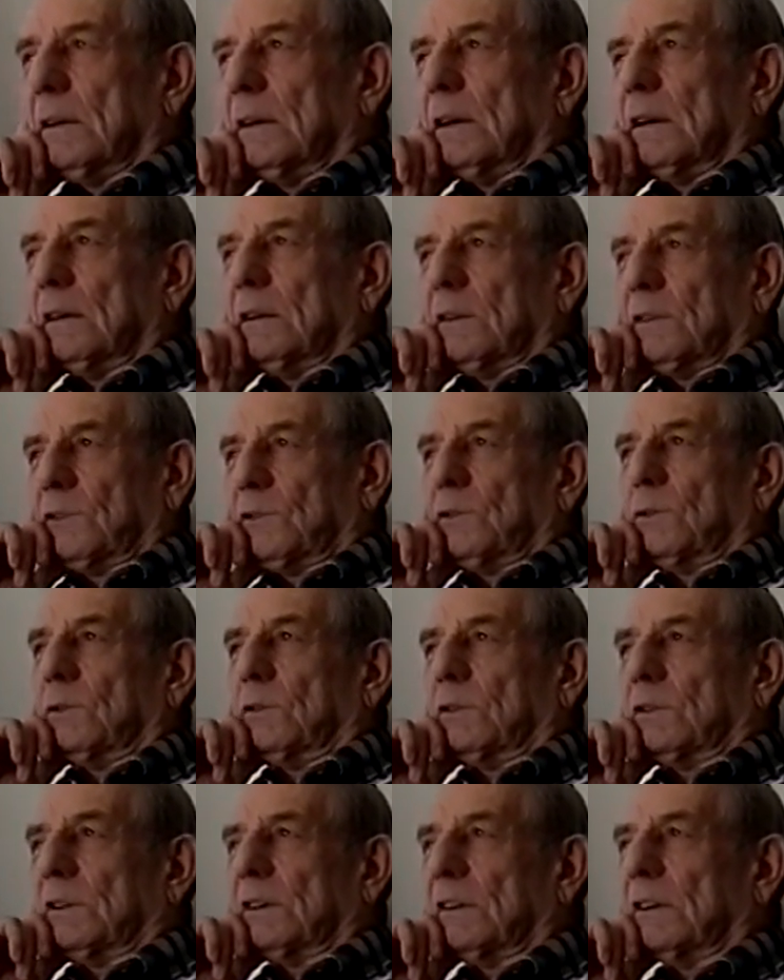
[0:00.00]
And at
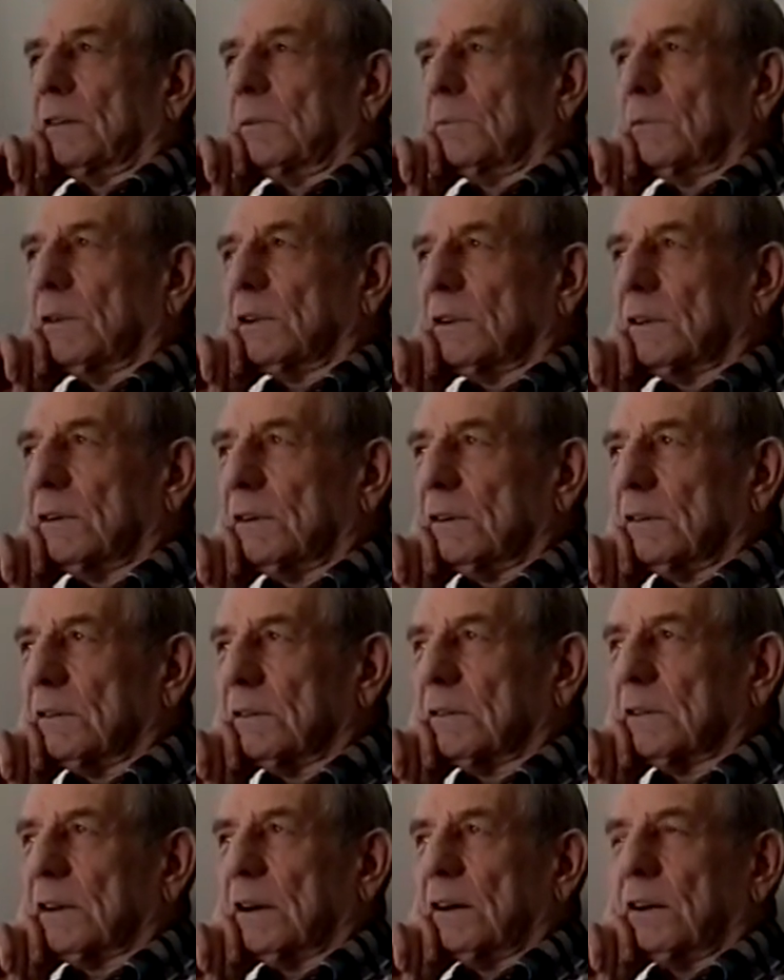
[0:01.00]
shore time, we had
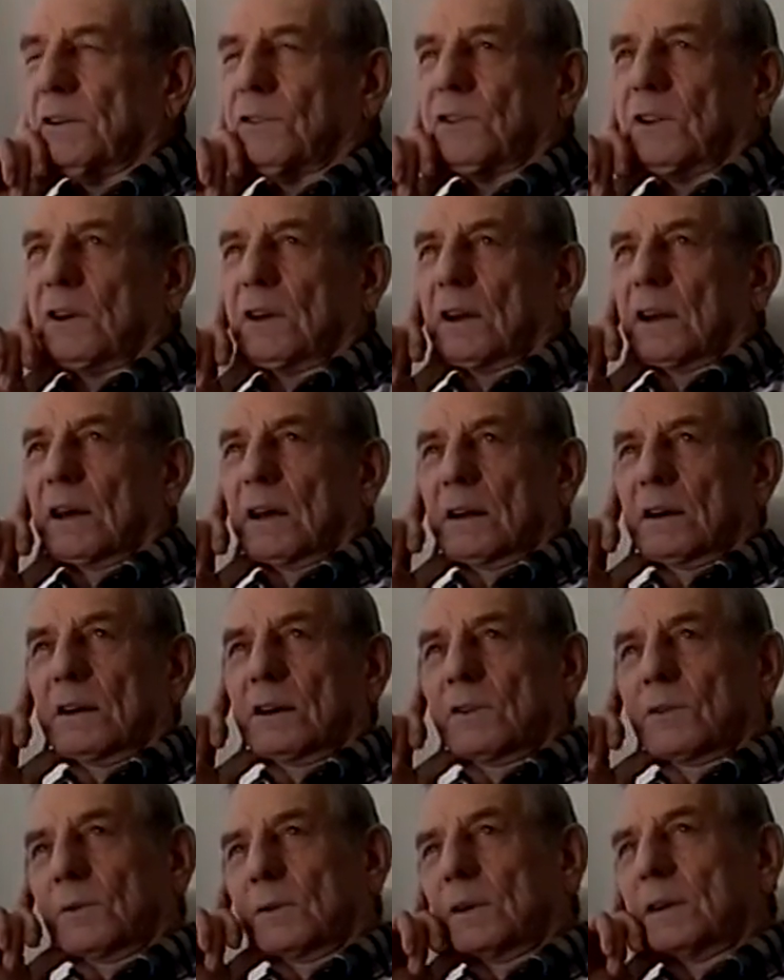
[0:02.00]
kerosene
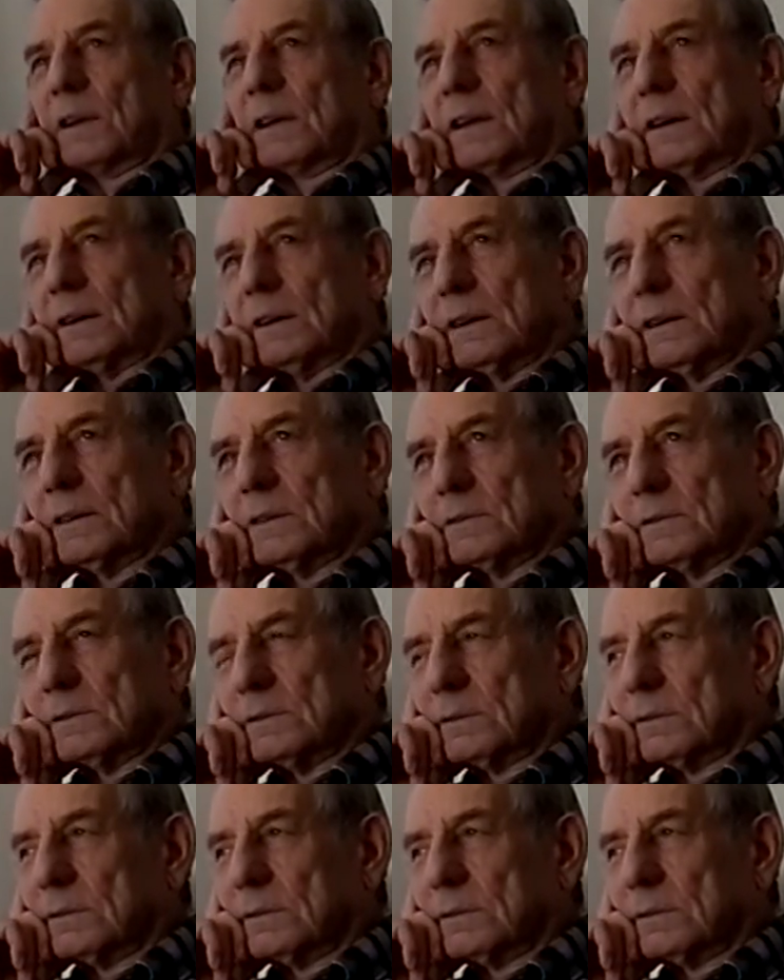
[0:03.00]
lanterns we'd take out.